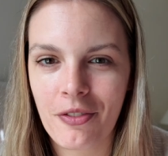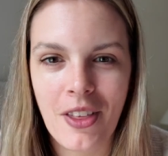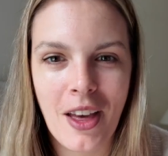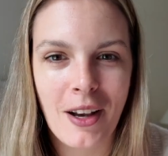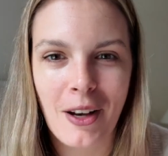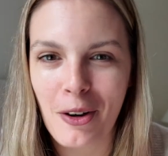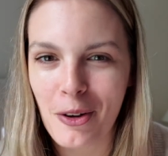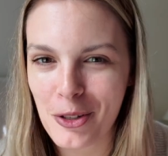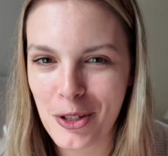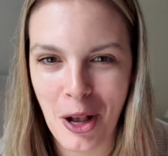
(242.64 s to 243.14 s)
that
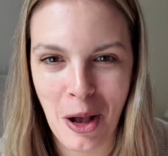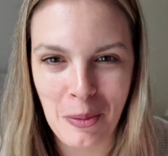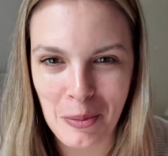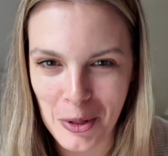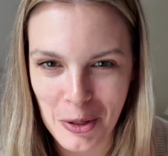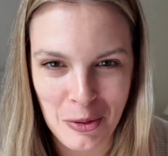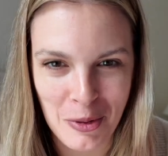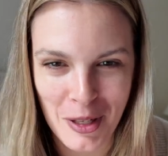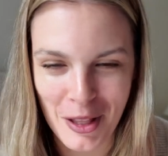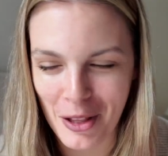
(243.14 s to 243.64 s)
goes on
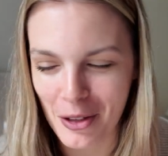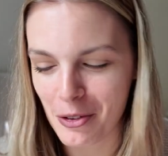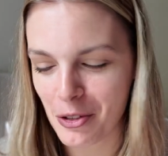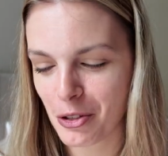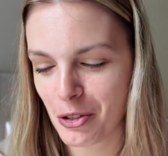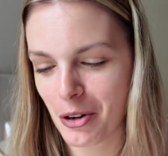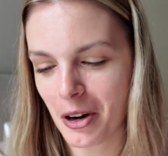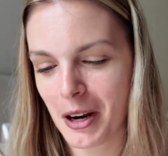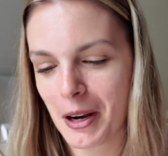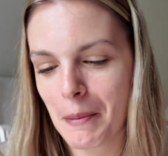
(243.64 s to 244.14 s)
between those
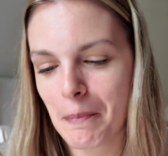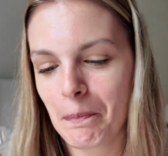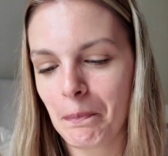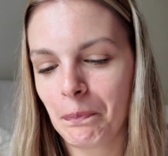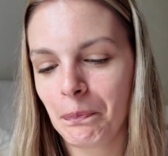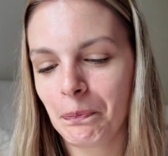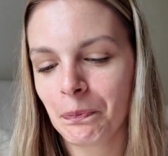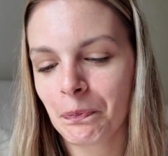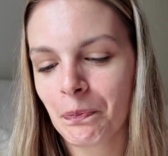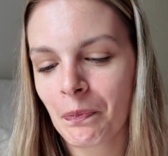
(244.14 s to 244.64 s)
3.
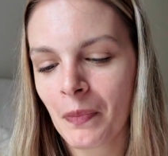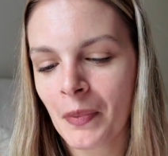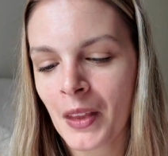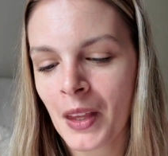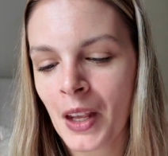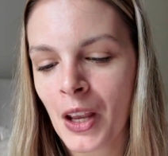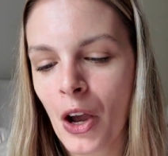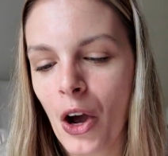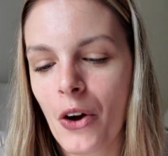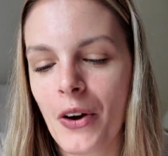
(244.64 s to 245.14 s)

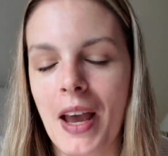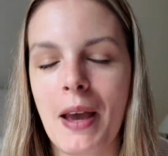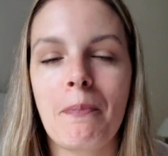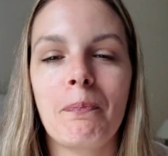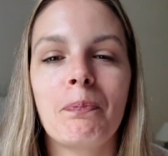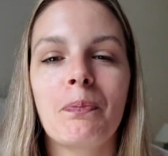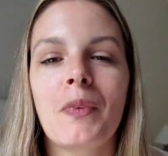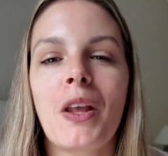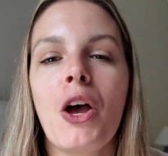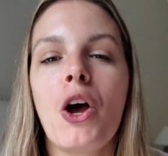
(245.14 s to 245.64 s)
Okay.
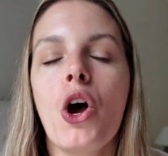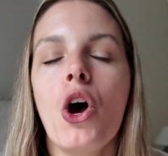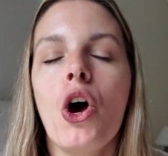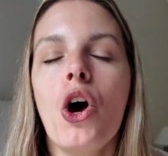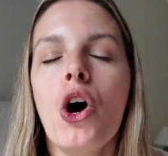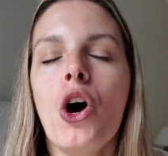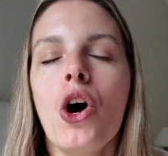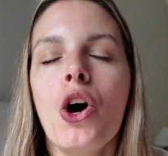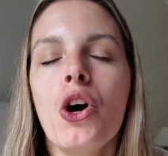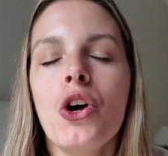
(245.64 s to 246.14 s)

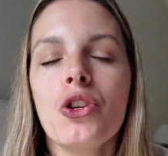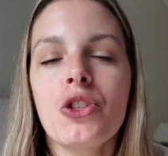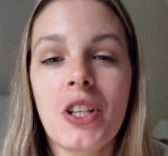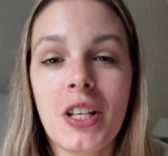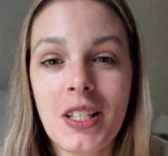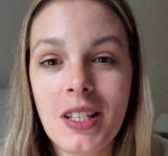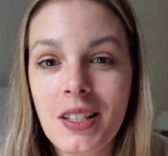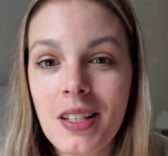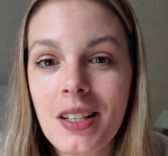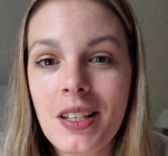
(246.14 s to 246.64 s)
So
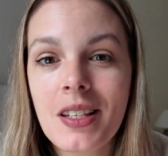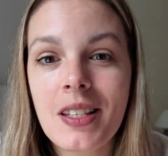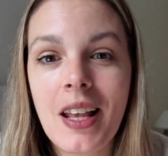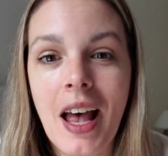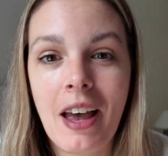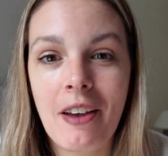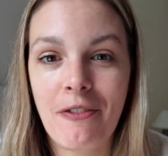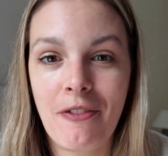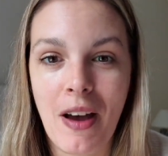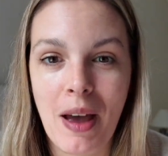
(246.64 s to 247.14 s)
this is a
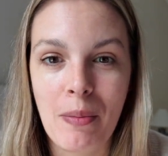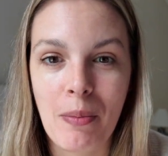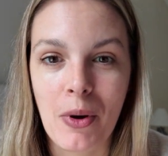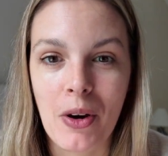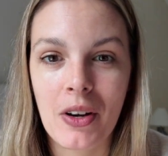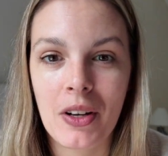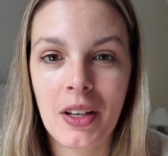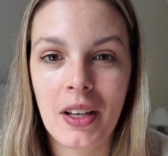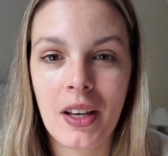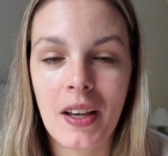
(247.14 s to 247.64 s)
sci-fi
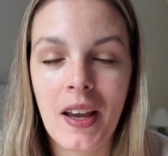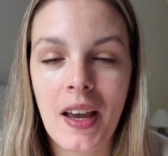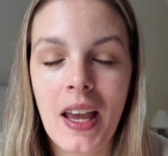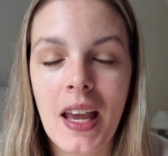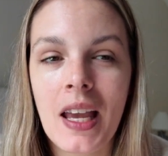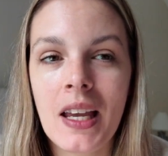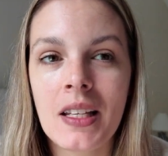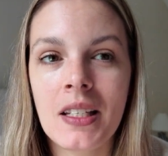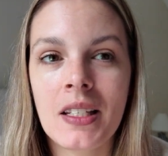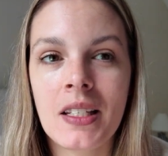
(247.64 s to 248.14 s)
book.
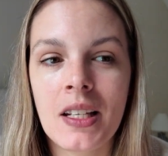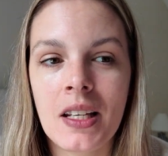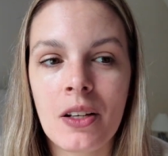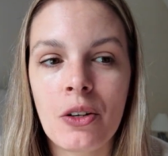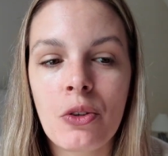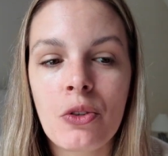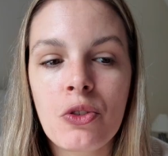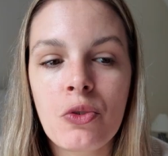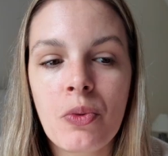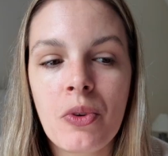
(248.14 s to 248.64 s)
It
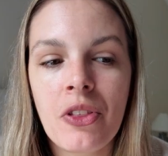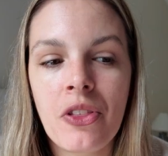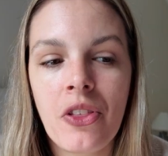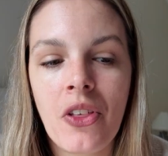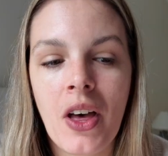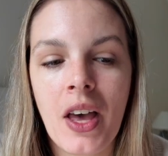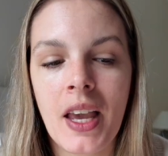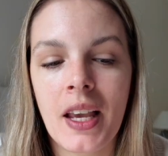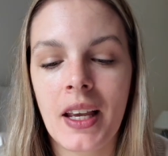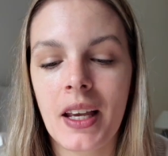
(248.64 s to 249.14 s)
deals with
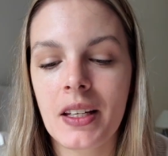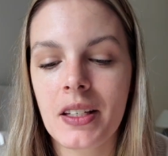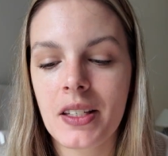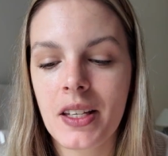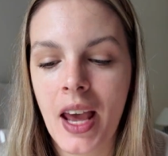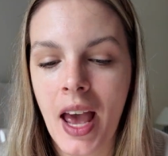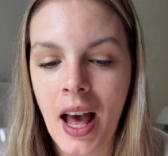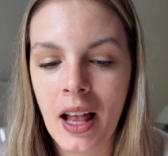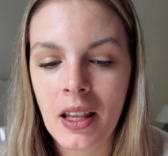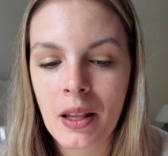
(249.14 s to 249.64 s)
like
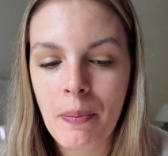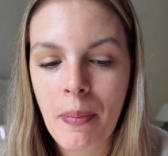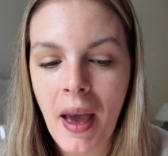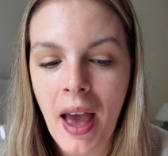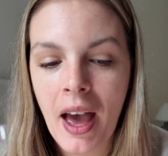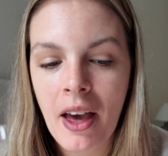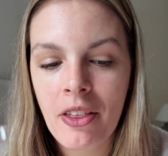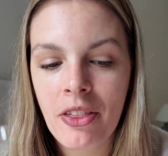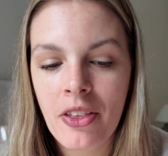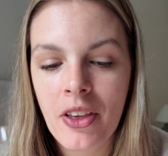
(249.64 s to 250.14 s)

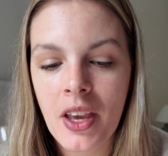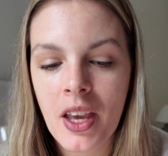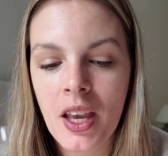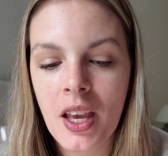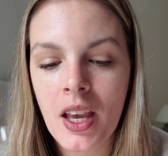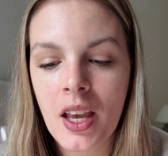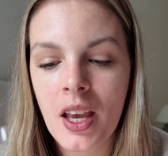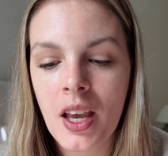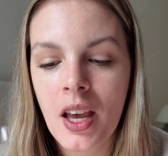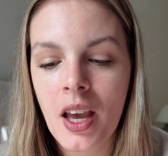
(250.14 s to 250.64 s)

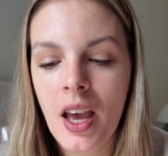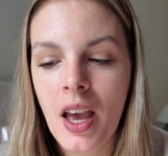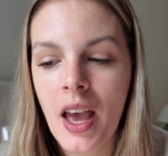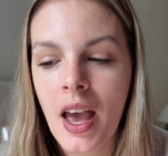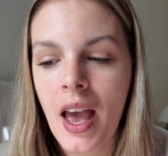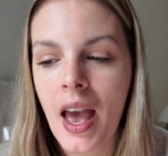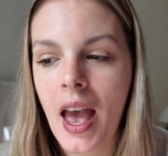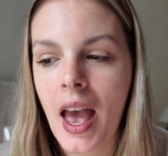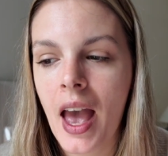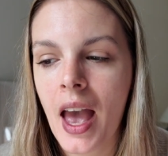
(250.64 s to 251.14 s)
telepathy
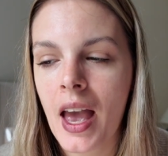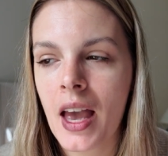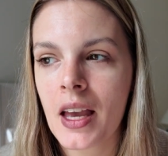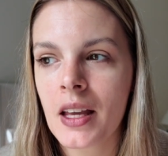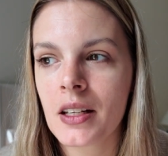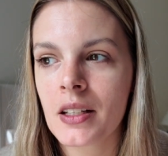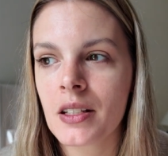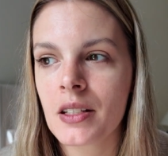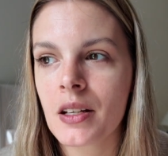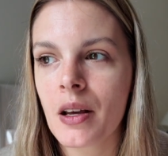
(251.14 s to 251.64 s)

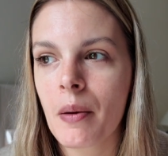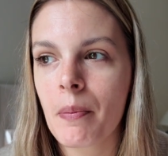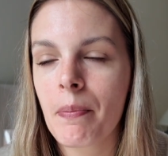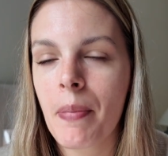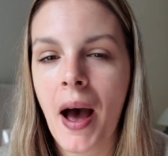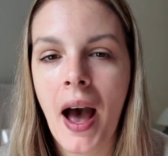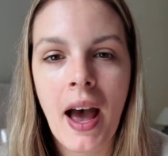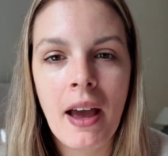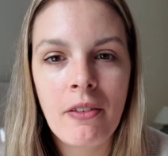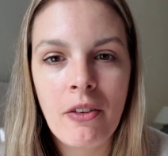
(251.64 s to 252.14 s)
and
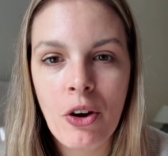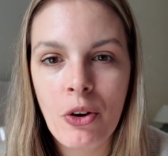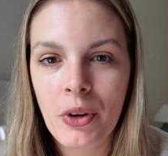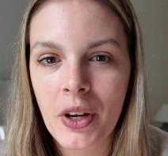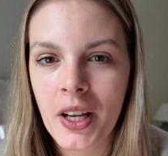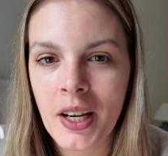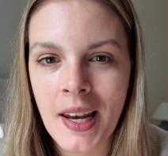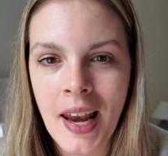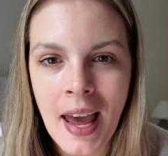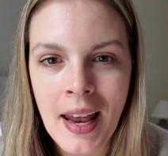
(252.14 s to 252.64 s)

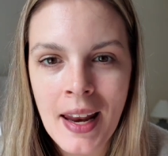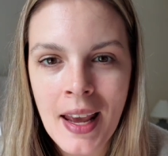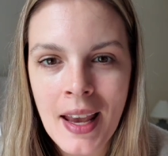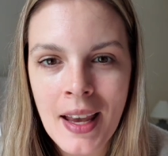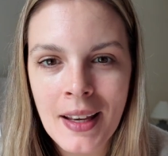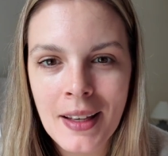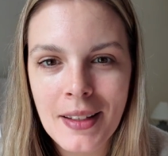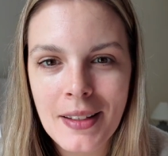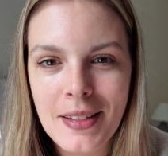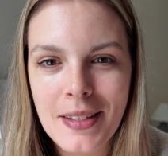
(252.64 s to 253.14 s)

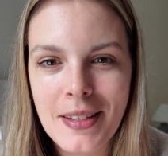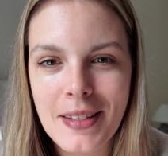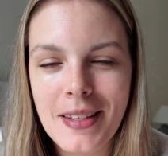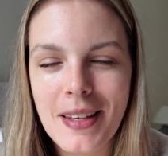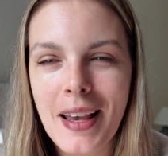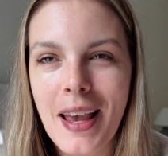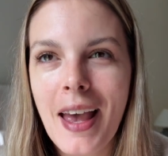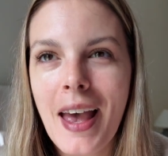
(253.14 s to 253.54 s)
pyrokinetics.